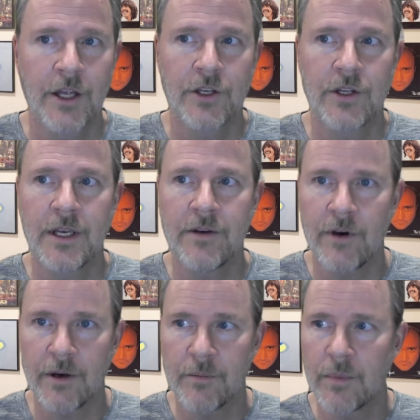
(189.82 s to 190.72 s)
to give
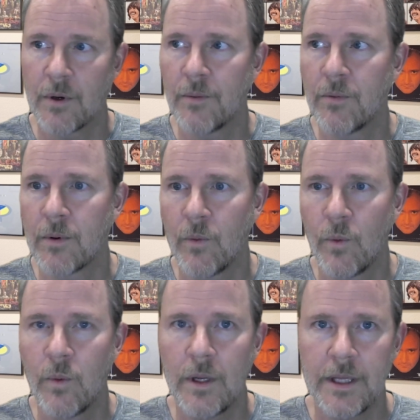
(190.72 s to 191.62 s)
a
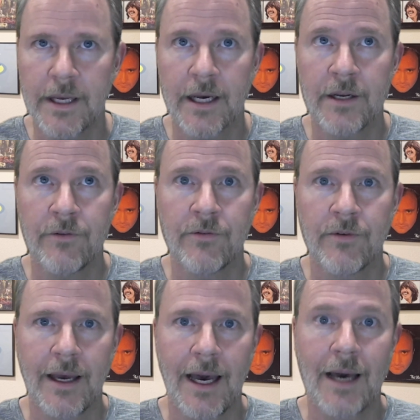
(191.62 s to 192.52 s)
really kind of
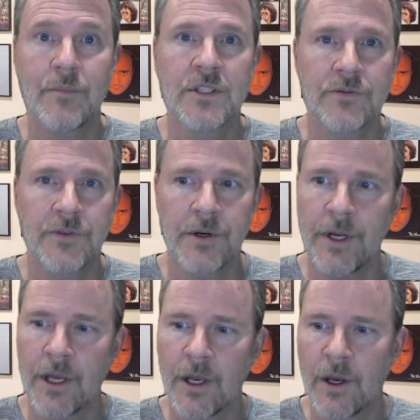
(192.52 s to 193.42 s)

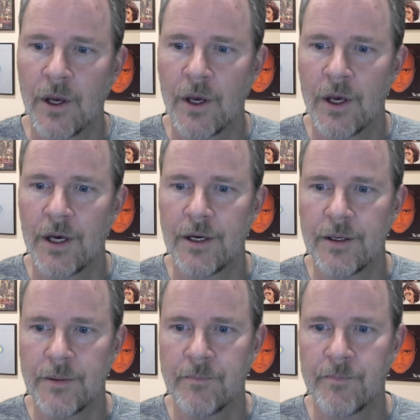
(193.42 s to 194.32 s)
atmospheric,
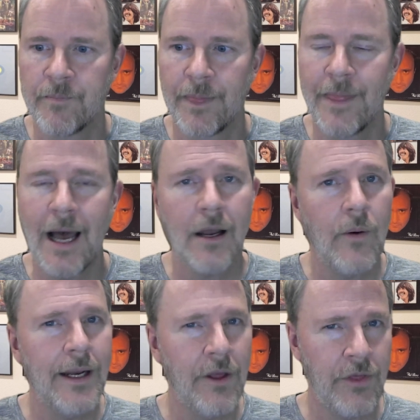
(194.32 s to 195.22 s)
not
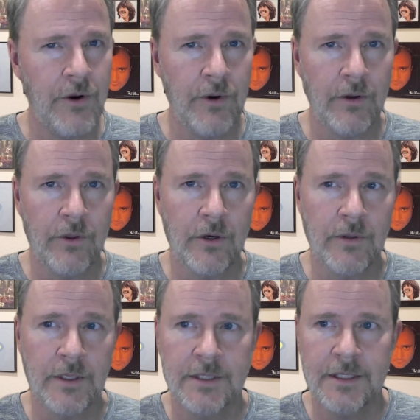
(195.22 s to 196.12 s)
quite ethereal though.
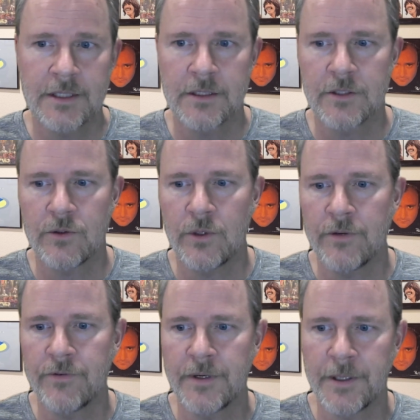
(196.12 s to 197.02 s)
This isn't sort
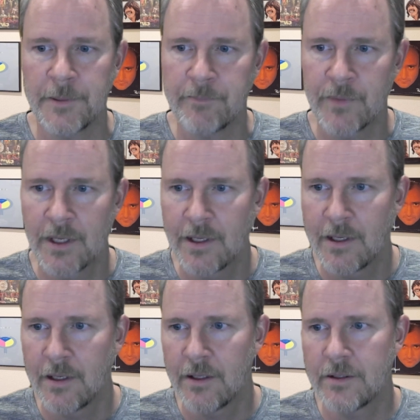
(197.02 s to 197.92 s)
of that
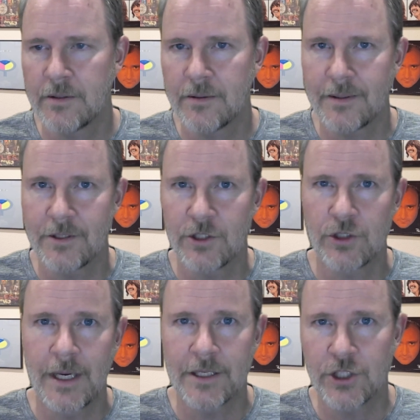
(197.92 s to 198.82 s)

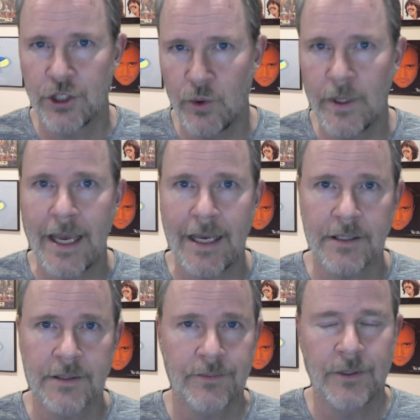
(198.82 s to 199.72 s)

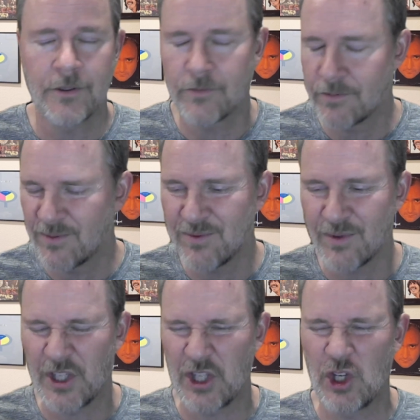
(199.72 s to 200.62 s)
shoegaze, you know,
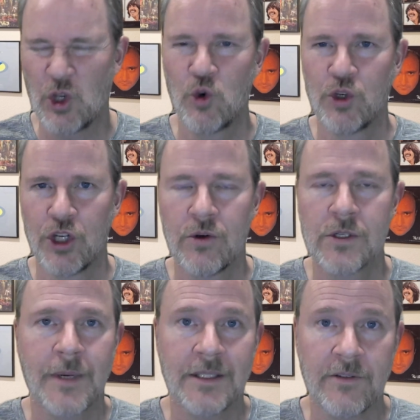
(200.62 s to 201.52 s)
huge
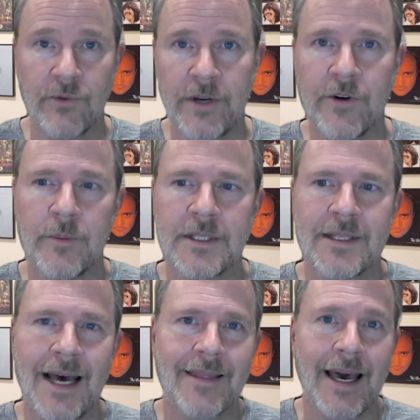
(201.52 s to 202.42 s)
amounts of reverb. It's
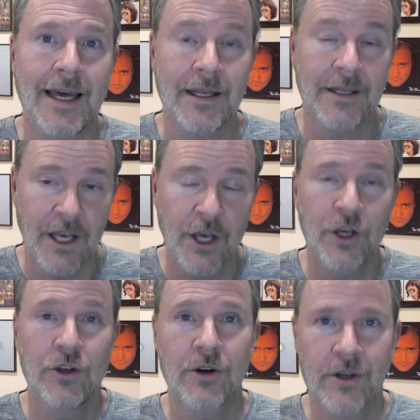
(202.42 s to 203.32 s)
not that.
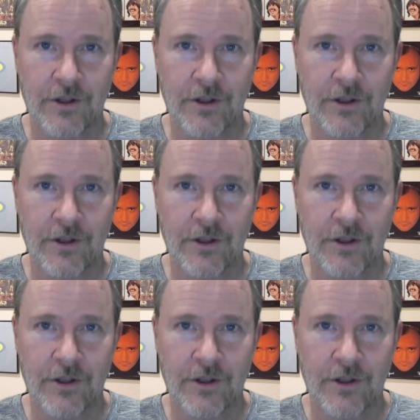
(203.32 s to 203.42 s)
You're